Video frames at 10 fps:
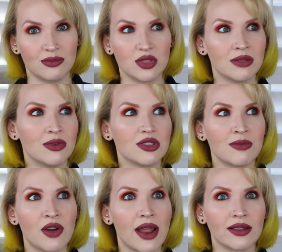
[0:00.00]
It was the most
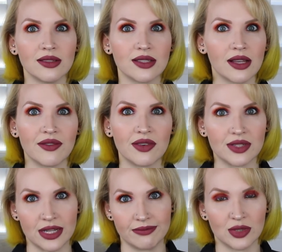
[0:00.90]
miraculous thing I've ever
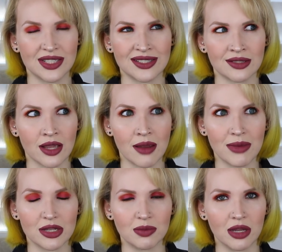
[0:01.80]
seen, which isn't saying
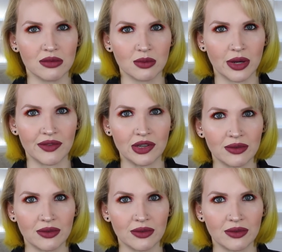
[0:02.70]
much, but whatever.